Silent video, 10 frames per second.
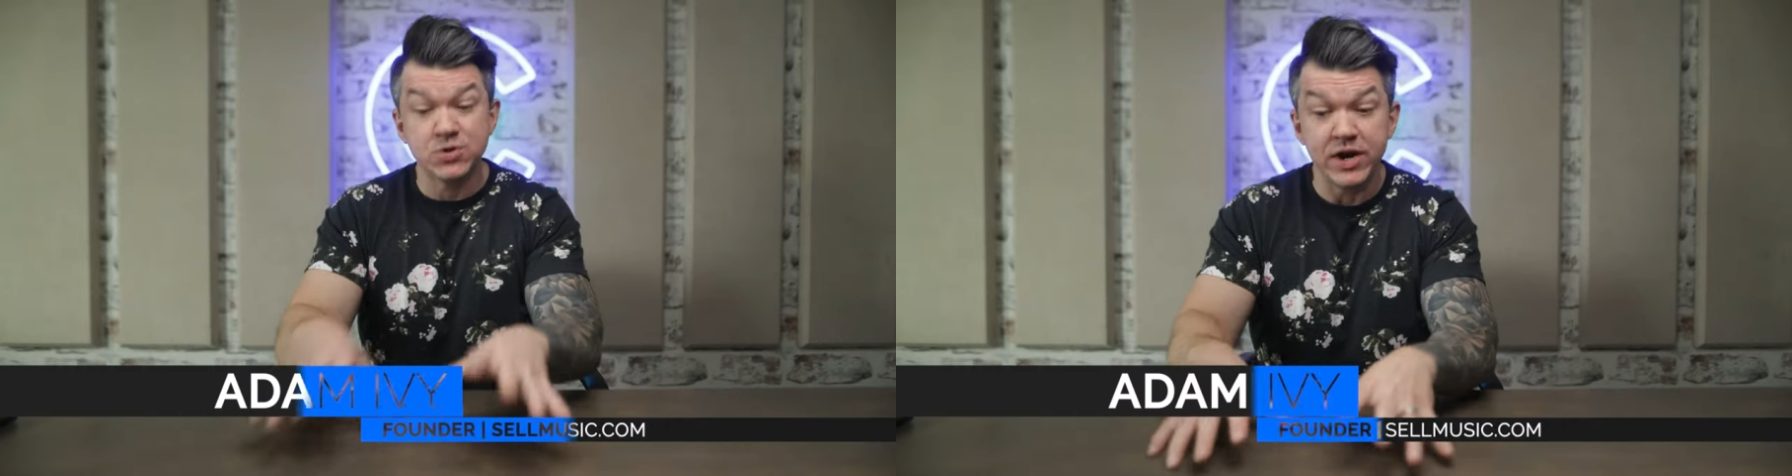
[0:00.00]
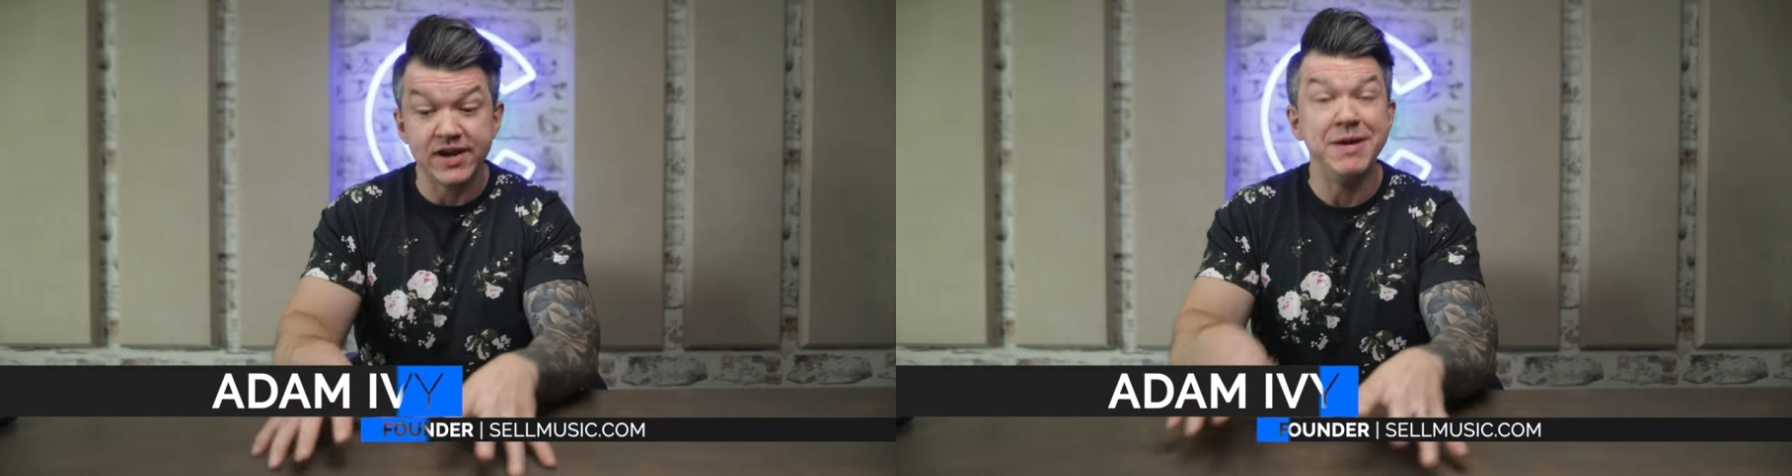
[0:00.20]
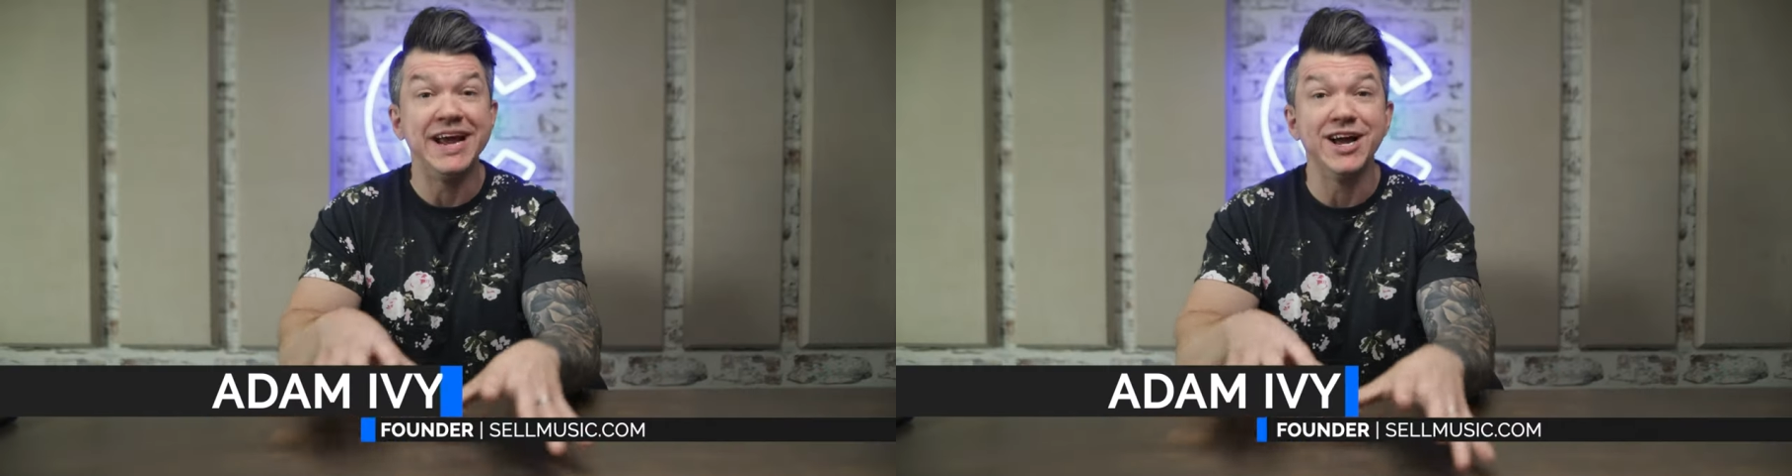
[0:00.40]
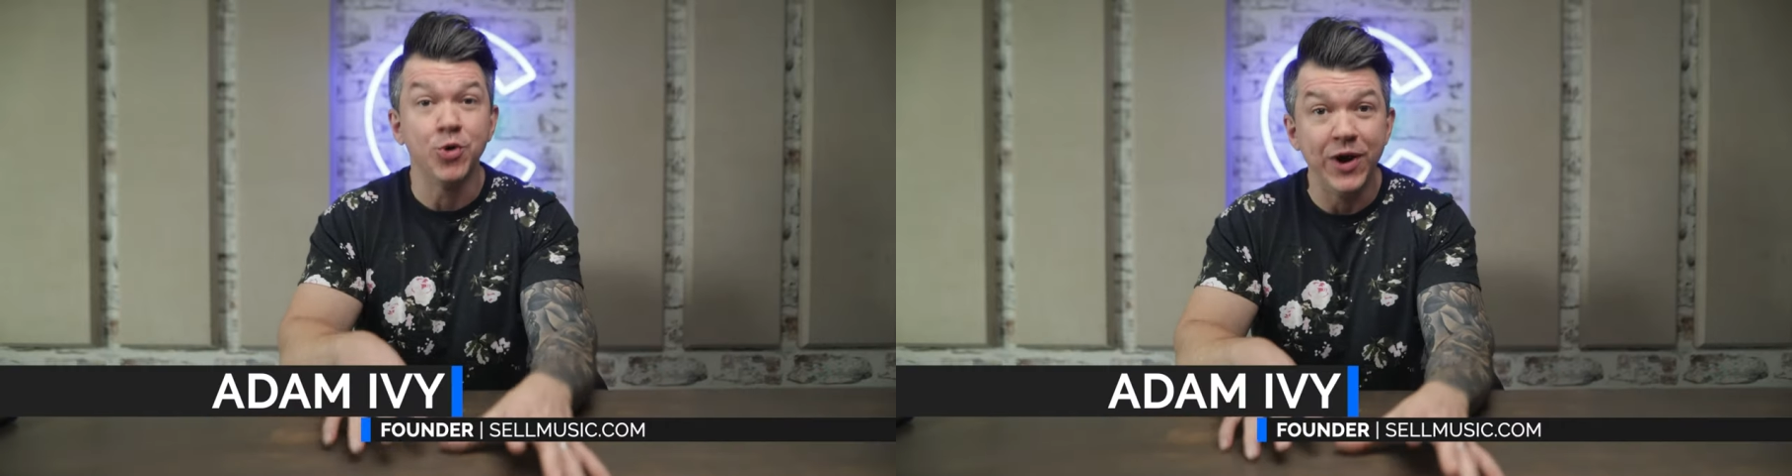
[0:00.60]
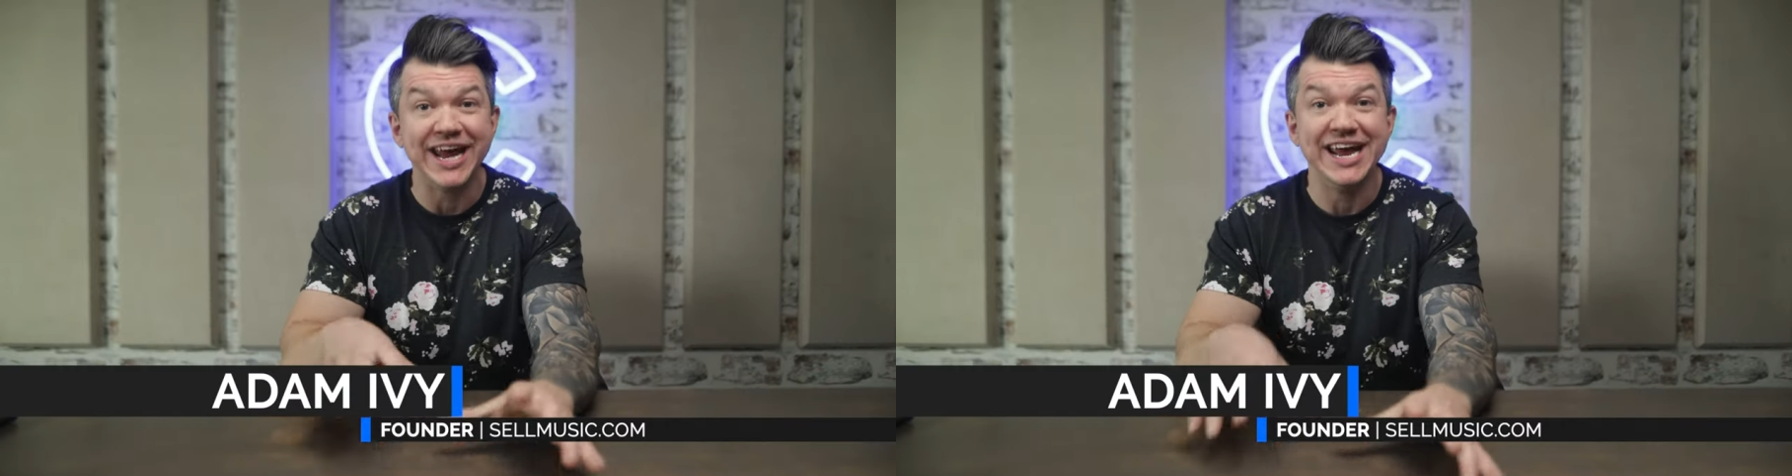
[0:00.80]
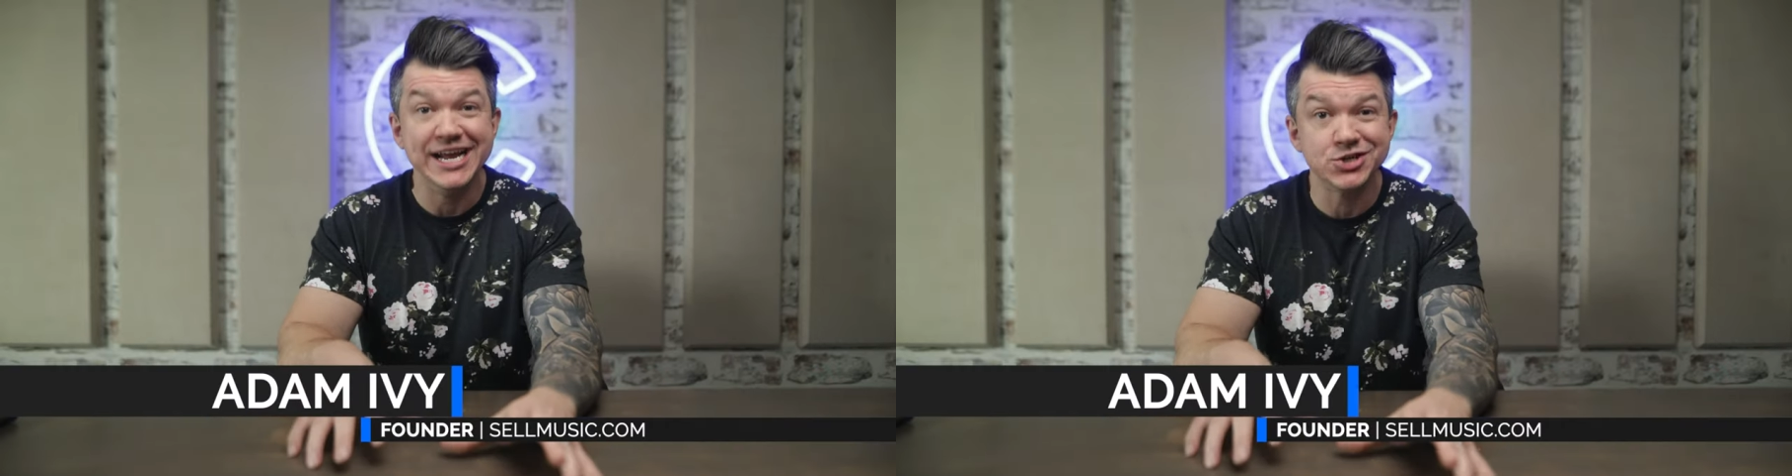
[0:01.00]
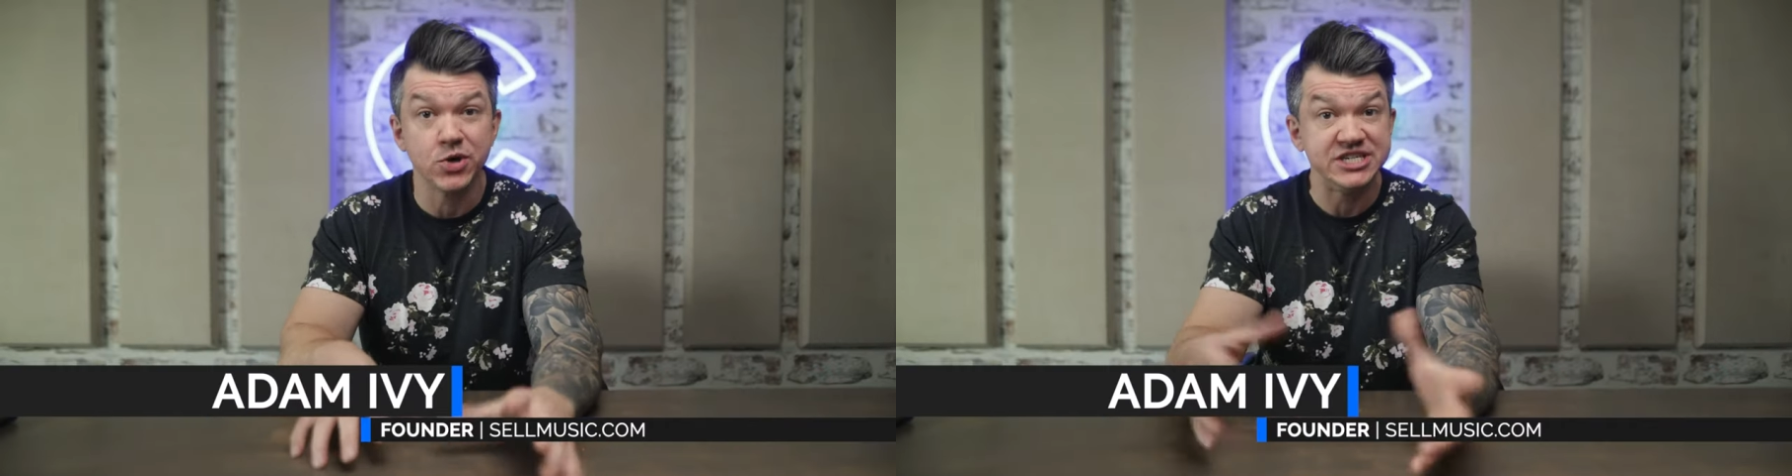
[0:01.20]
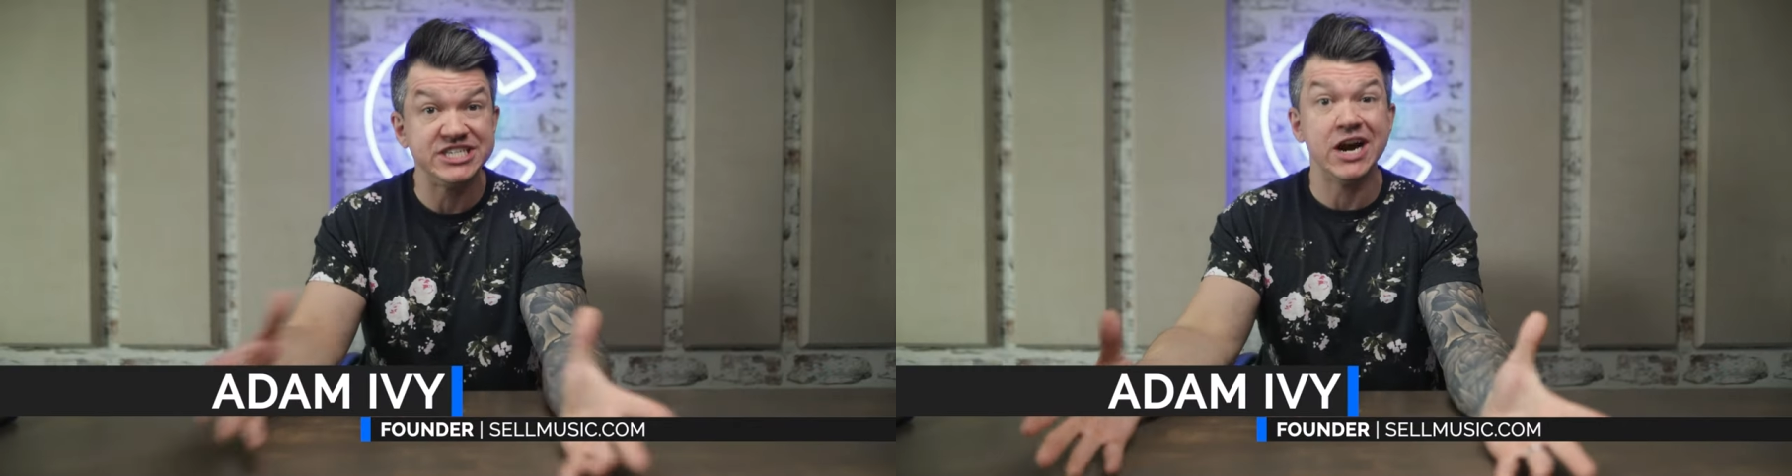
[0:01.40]
Just wanted to make a quick
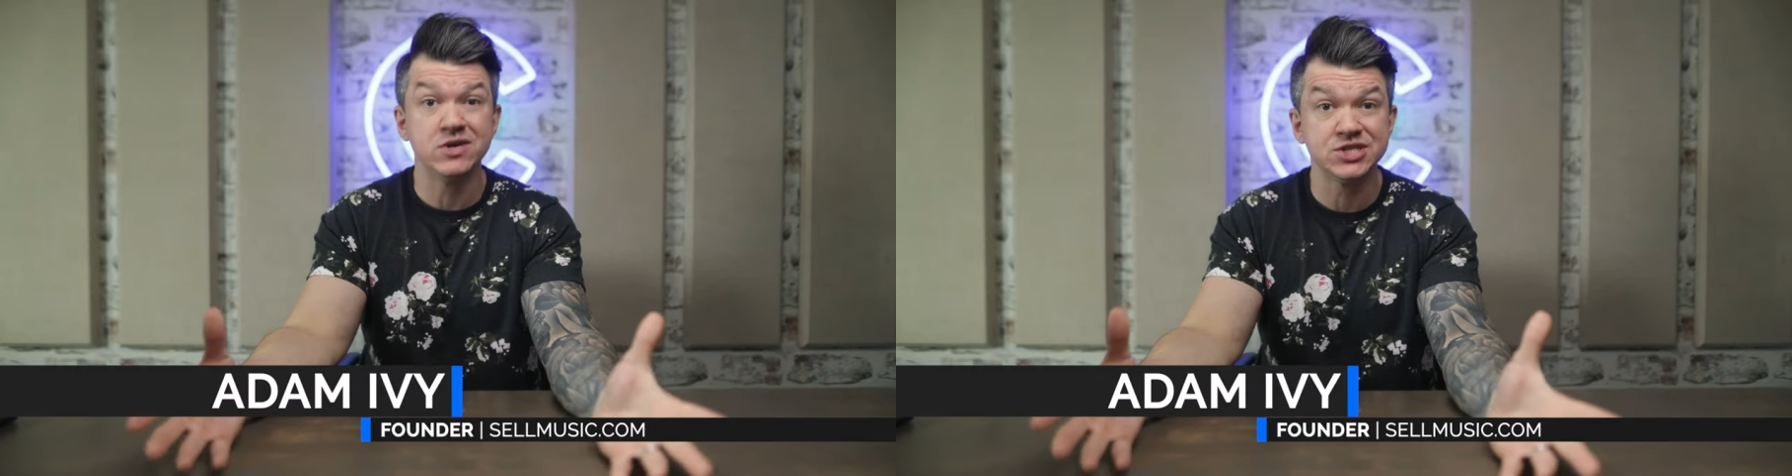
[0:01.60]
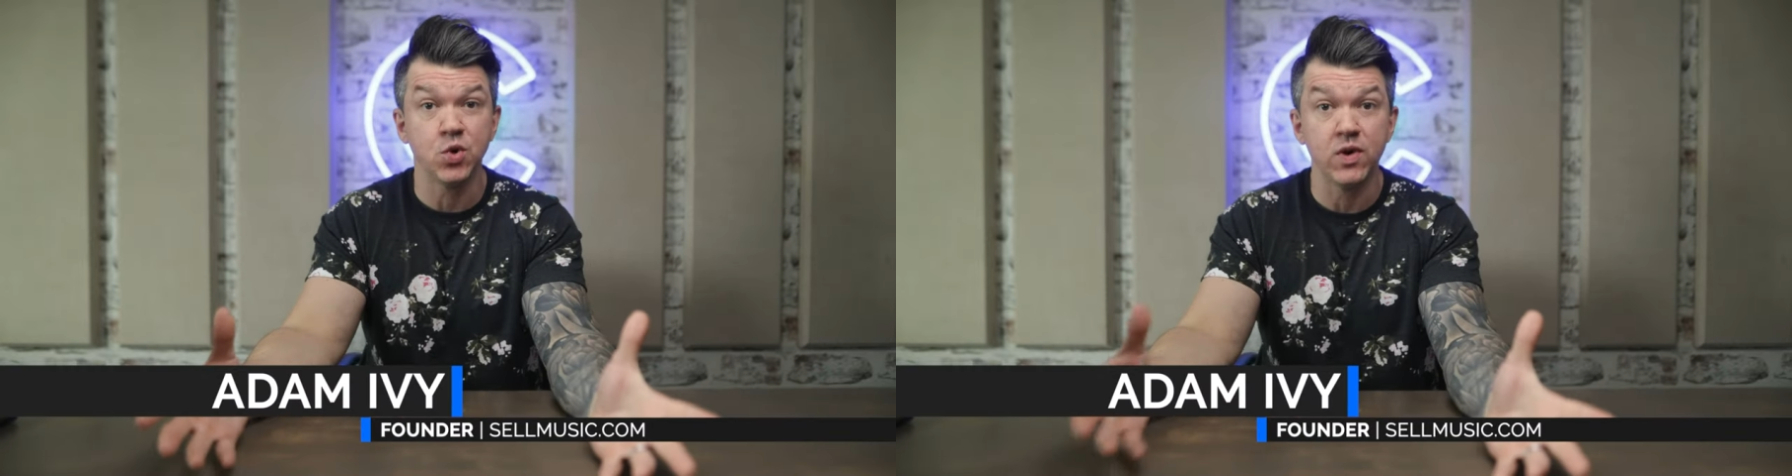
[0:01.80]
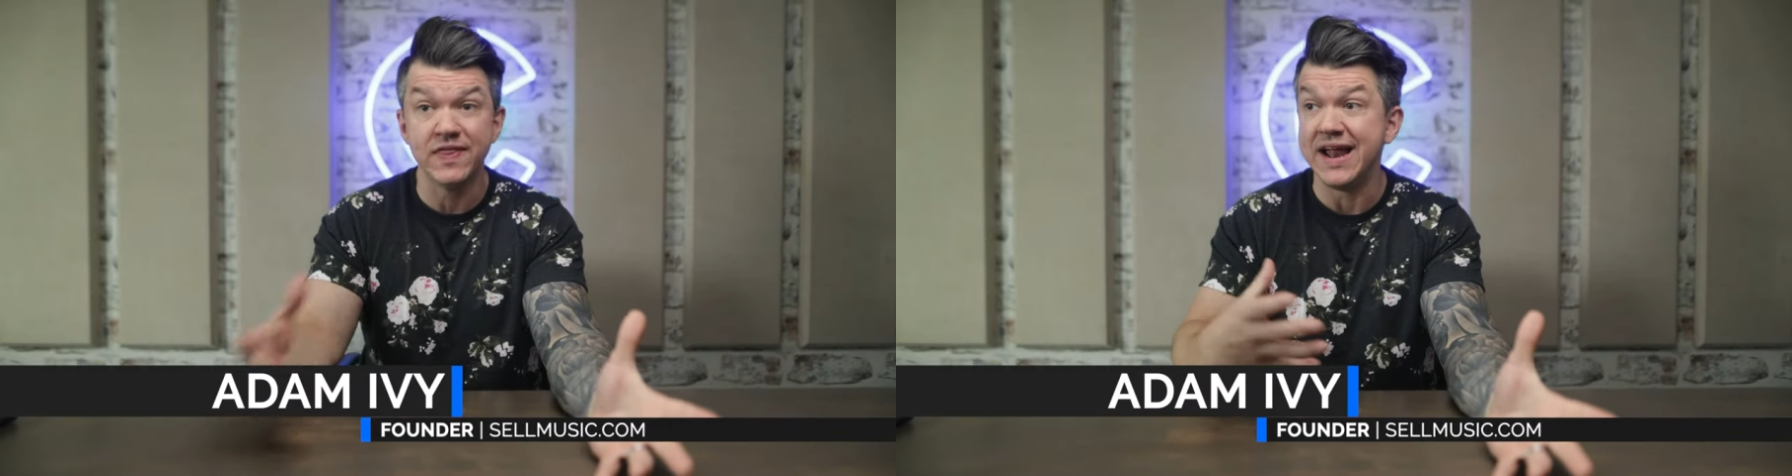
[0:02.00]
intro to share a story